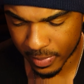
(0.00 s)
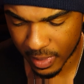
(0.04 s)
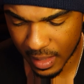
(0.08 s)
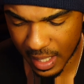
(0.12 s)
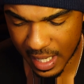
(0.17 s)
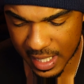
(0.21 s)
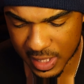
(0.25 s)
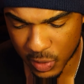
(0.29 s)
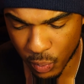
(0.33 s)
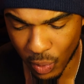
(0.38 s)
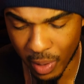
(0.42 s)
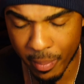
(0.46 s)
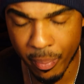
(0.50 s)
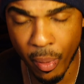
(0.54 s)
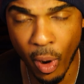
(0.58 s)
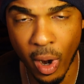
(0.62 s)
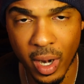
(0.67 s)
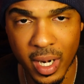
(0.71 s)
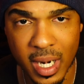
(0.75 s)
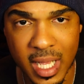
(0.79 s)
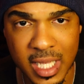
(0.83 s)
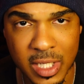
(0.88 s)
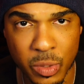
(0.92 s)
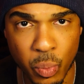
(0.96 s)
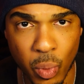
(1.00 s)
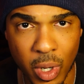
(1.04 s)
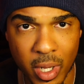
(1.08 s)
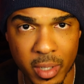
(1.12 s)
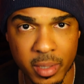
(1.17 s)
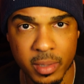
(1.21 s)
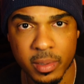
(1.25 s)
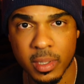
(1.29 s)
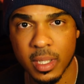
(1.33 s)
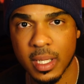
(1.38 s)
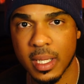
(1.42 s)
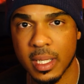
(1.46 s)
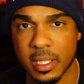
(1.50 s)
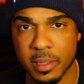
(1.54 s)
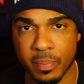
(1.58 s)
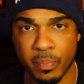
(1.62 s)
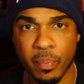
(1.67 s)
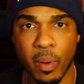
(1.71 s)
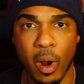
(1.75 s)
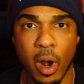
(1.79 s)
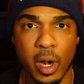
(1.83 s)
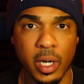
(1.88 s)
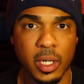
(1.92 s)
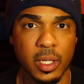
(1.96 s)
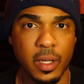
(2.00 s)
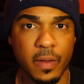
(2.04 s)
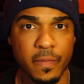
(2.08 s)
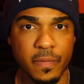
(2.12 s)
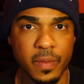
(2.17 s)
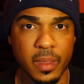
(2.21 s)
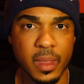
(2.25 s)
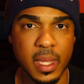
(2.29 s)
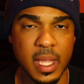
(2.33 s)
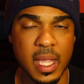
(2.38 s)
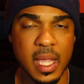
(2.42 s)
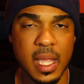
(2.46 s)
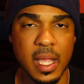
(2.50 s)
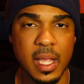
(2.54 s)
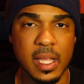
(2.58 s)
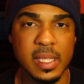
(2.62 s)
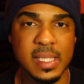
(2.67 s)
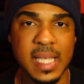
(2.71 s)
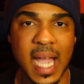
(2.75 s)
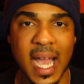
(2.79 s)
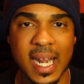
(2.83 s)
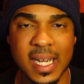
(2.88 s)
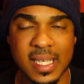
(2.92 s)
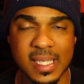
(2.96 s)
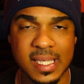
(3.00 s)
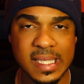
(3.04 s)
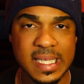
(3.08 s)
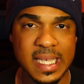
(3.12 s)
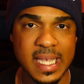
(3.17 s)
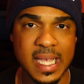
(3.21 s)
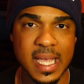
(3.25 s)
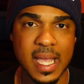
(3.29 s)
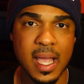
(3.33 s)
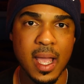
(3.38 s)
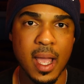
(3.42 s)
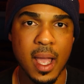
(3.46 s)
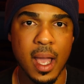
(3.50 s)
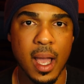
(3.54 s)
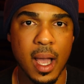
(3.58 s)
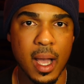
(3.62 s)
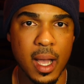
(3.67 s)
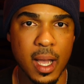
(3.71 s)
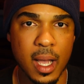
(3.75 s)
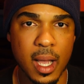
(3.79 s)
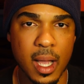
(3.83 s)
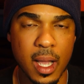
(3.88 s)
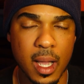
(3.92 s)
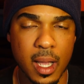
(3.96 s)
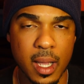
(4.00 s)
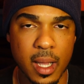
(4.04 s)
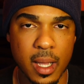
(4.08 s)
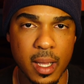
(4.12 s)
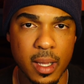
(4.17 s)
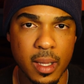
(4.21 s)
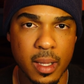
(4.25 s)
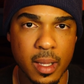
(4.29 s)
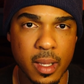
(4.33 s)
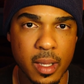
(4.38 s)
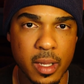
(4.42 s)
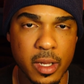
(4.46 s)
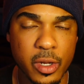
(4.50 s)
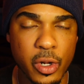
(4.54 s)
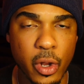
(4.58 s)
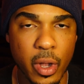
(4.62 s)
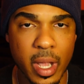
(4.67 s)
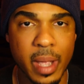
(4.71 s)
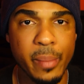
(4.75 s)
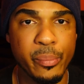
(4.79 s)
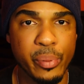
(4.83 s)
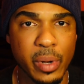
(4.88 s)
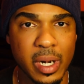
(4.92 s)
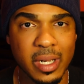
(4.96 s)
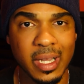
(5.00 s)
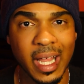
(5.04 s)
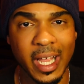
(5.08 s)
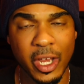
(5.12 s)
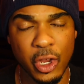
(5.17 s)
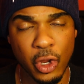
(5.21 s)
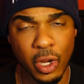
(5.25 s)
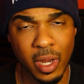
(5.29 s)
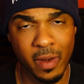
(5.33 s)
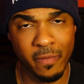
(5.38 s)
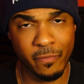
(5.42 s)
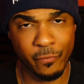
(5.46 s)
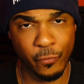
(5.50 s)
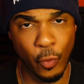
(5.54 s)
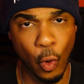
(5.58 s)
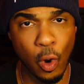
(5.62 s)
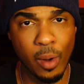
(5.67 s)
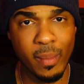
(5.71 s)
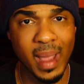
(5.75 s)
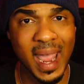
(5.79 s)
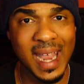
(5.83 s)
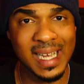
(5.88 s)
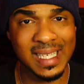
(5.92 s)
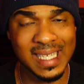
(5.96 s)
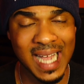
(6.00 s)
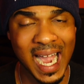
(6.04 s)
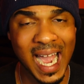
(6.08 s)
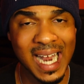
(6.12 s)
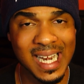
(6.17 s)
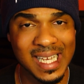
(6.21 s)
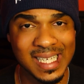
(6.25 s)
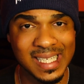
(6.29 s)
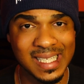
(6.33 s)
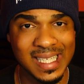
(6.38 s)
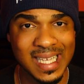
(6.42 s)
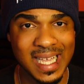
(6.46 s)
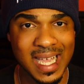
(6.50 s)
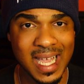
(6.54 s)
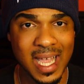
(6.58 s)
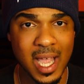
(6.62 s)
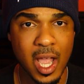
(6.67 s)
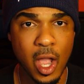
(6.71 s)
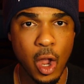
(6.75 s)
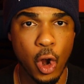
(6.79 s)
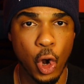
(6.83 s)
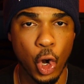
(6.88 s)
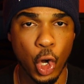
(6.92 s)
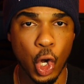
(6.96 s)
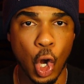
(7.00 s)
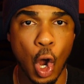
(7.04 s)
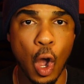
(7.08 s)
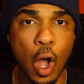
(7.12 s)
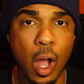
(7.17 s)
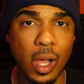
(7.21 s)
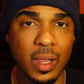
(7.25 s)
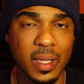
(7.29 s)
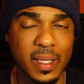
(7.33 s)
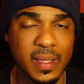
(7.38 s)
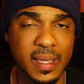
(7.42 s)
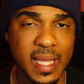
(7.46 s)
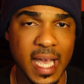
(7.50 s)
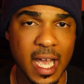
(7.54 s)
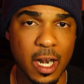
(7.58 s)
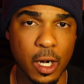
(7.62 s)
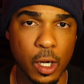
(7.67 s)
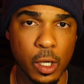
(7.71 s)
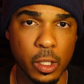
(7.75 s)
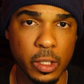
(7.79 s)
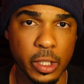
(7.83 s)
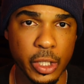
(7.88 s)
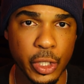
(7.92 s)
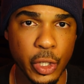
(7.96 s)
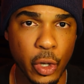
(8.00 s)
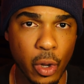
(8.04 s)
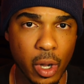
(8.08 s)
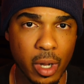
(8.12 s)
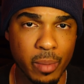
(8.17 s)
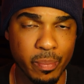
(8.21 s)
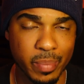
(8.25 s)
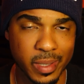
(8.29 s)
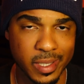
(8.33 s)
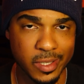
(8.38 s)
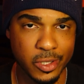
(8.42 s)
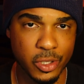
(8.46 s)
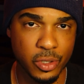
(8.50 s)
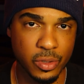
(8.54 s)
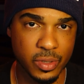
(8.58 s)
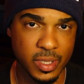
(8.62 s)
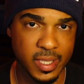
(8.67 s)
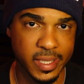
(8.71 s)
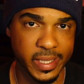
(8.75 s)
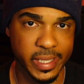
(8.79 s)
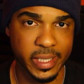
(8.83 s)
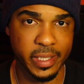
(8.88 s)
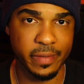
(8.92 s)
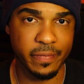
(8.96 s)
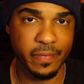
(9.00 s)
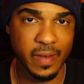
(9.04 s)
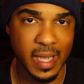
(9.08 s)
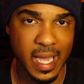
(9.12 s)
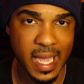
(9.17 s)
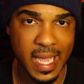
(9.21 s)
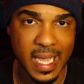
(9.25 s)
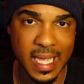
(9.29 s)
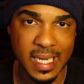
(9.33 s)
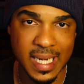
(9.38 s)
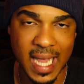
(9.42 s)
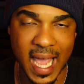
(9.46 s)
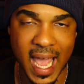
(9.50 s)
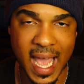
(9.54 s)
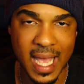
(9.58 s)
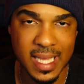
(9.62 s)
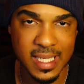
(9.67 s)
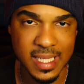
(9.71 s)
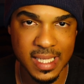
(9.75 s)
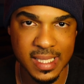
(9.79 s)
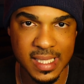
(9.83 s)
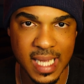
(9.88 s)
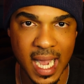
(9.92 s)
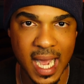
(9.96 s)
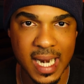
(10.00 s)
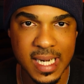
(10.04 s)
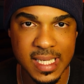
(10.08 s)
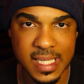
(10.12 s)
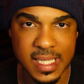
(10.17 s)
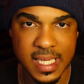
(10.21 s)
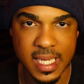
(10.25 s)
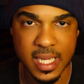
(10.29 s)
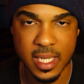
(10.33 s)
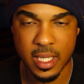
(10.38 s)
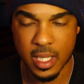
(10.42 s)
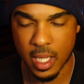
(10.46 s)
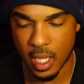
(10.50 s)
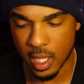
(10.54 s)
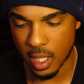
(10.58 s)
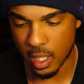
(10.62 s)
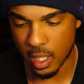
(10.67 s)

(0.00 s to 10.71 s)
is what is part of the dynasty, imprint. Like, you can form a dynasty or call it that early on, but to solidify it as a dynasty,